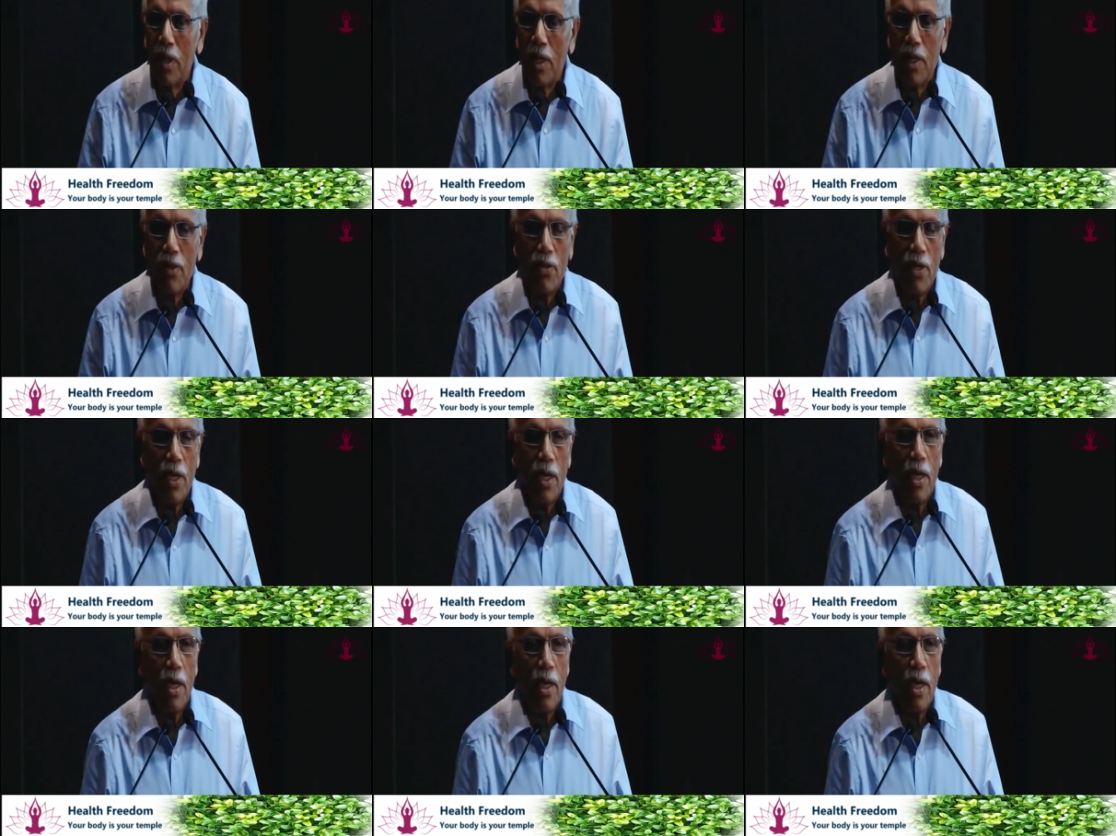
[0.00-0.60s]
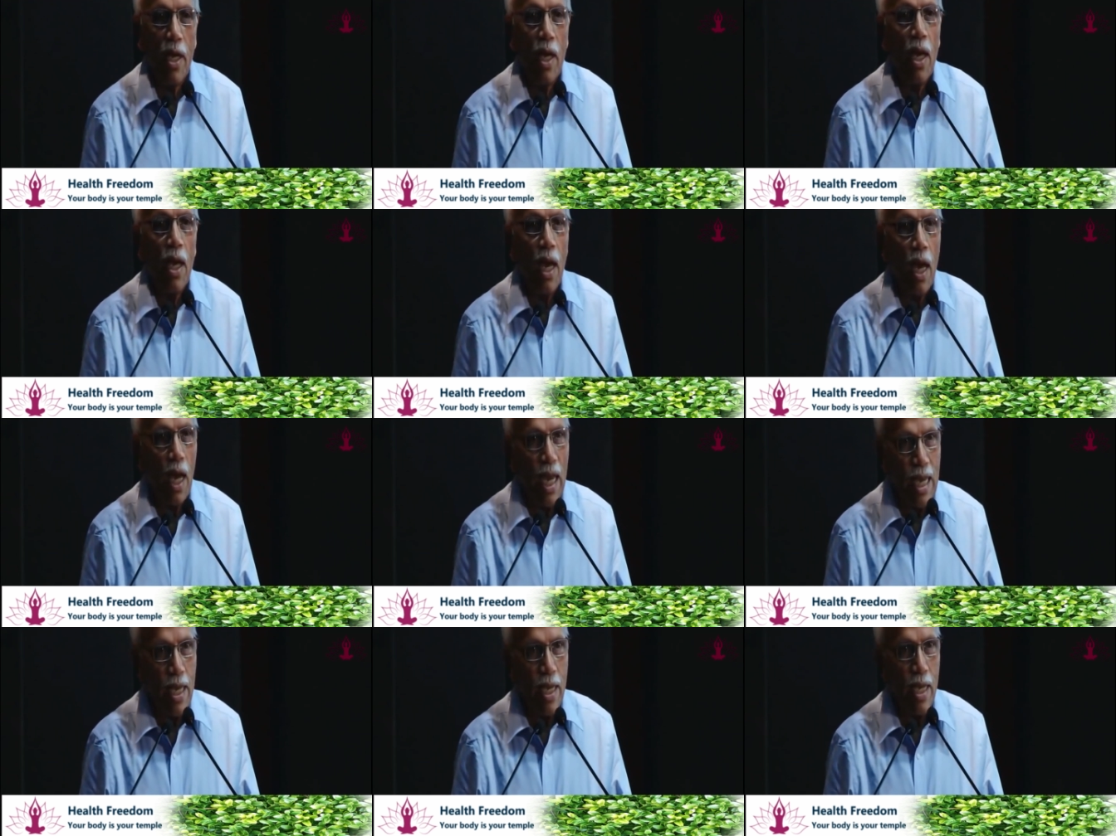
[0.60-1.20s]
He said,
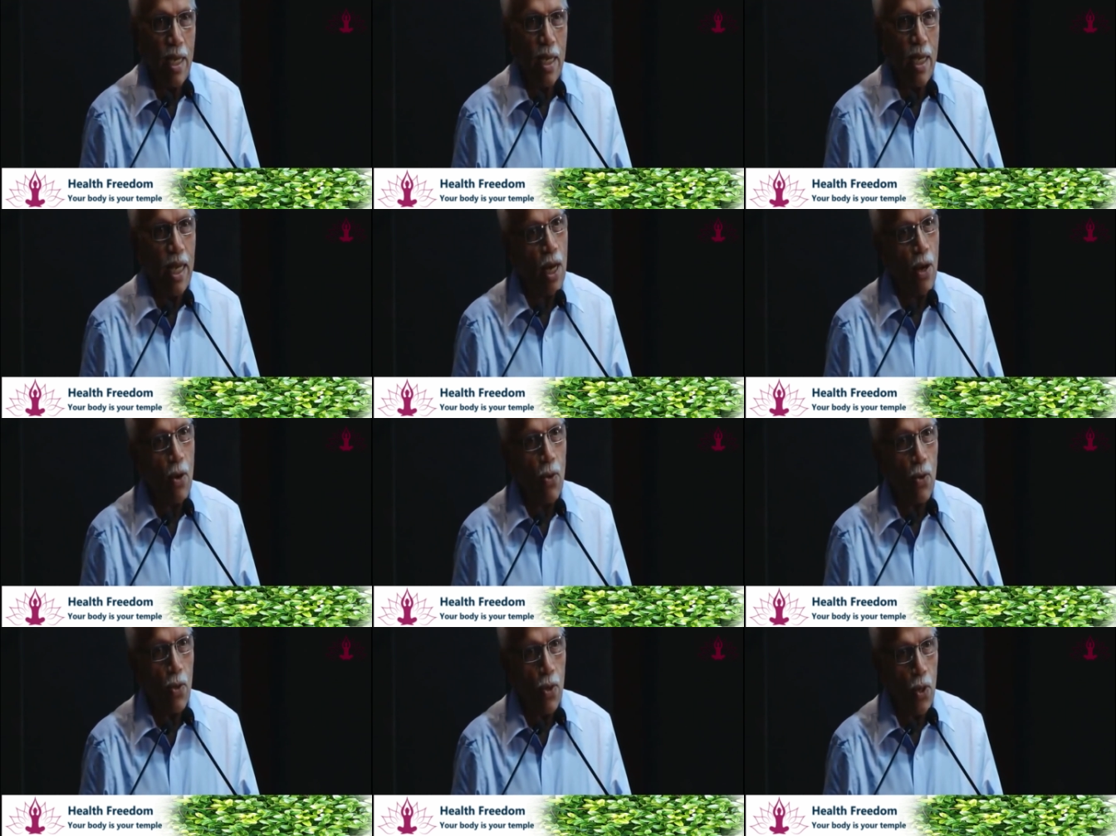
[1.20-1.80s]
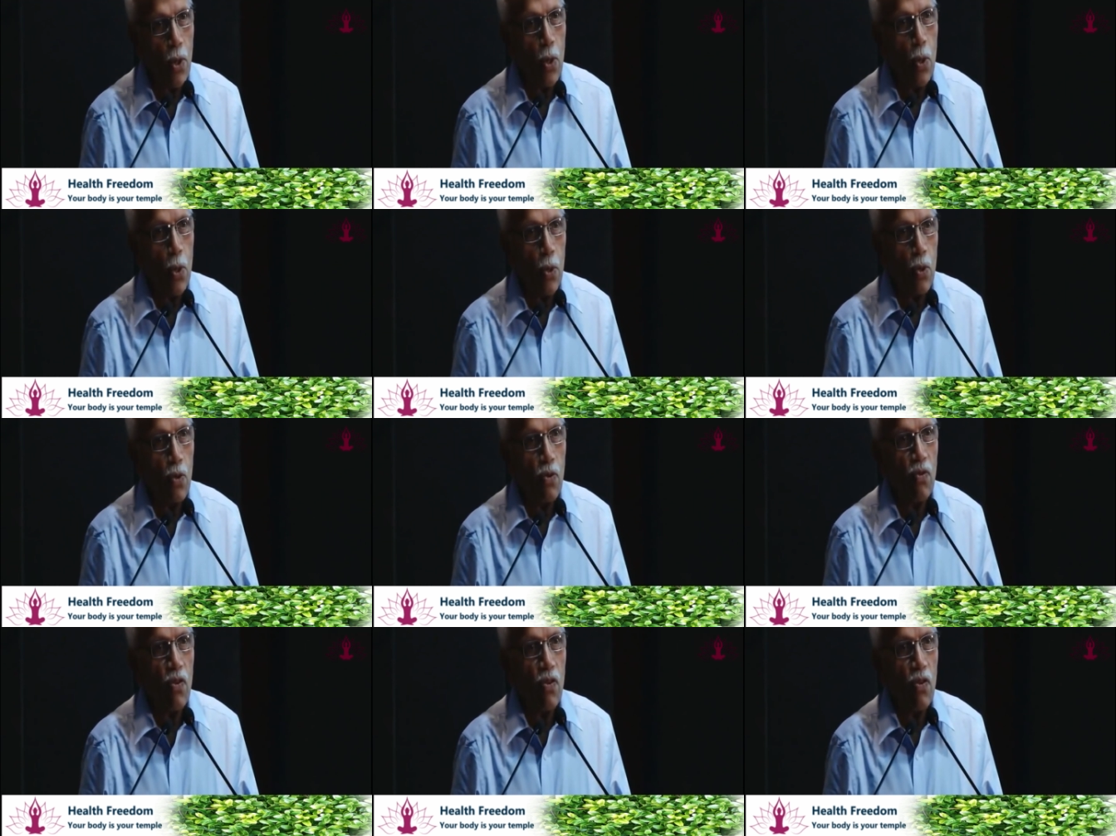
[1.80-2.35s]
I now know